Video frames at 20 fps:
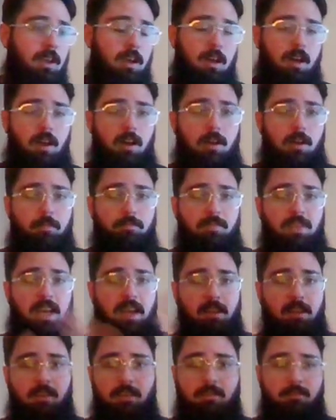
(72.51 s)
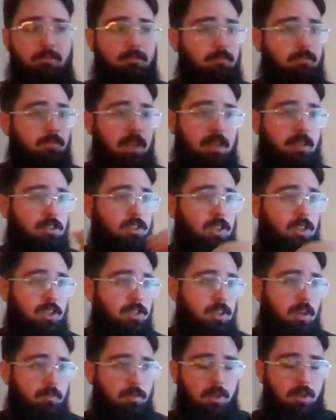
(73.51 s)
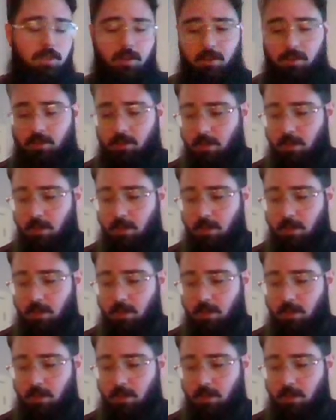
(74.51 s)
that can change everything.